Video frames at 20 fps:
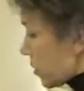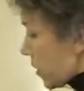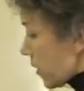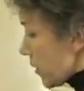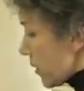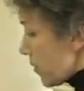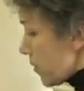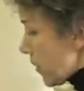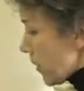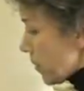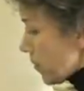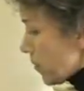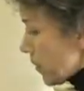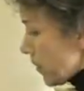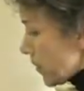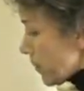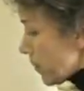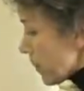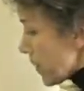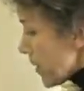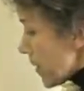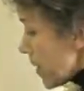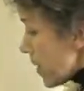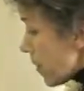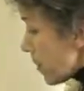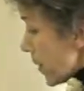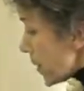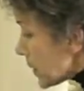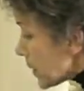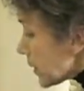talking about it. But
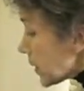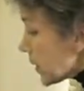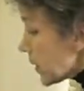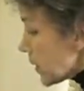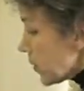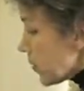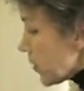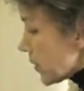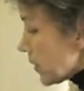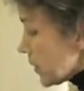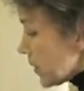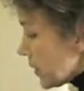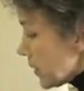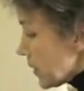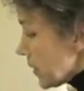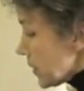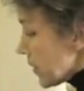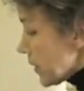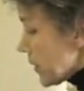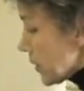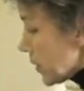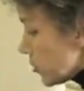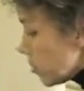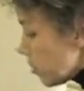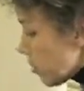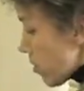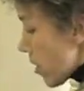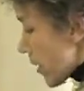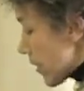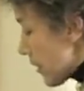basically what it is, it's a little
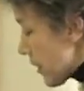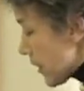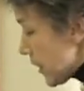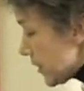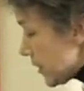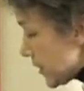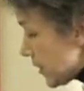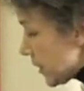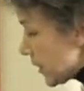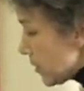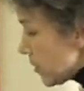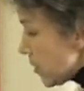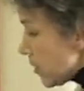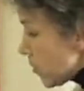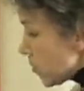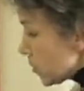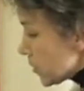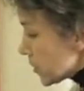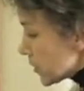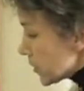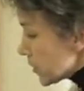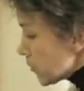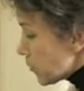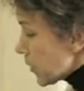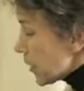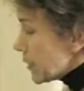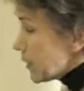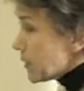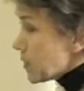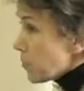drawing that I did which
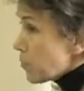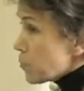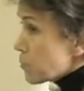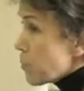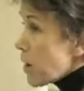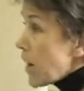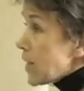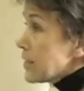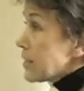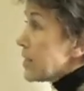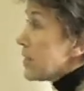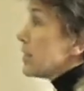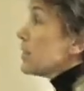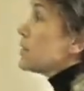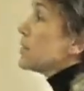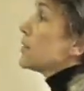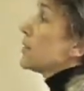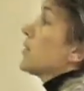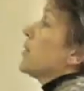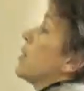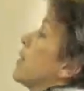explains the process